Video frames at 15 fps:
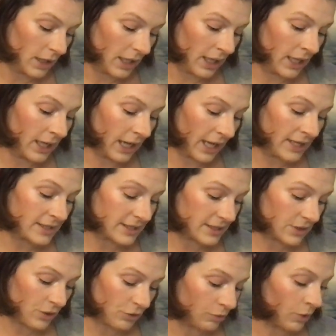it has
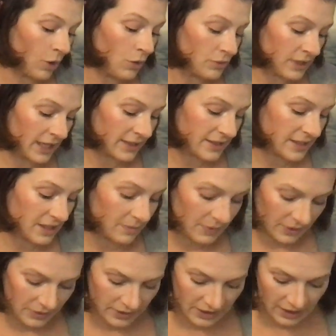thrown that
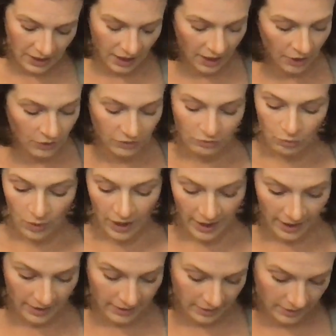stability out of
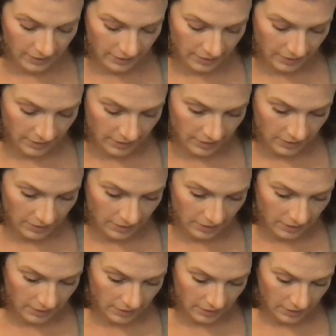whack.
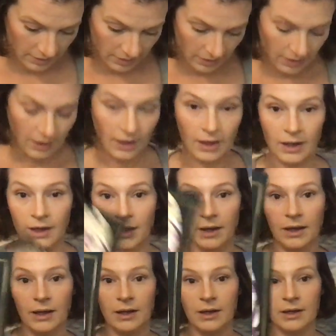Yeah.
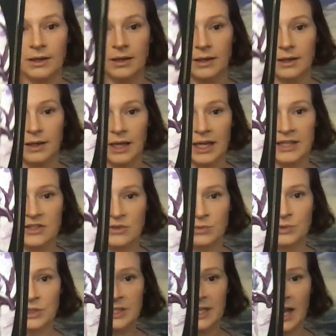It's
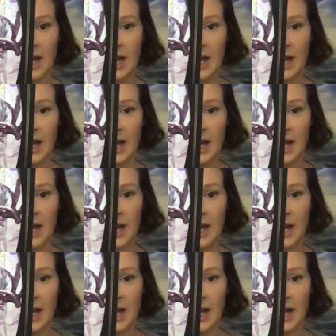really